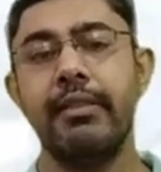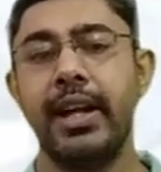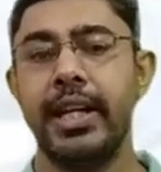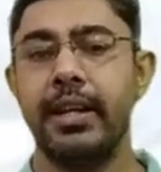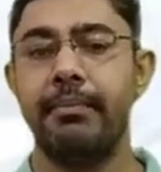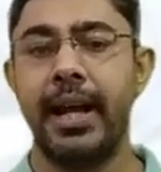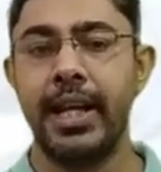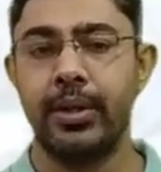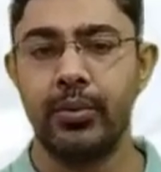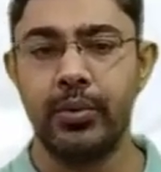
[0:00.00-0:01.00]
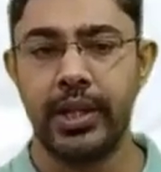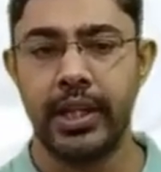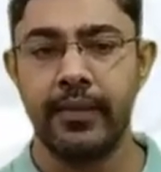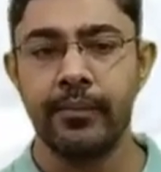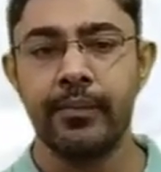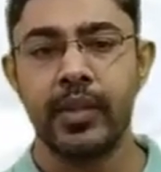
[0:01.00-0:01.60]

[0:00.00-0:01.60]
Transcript: divided by 2T.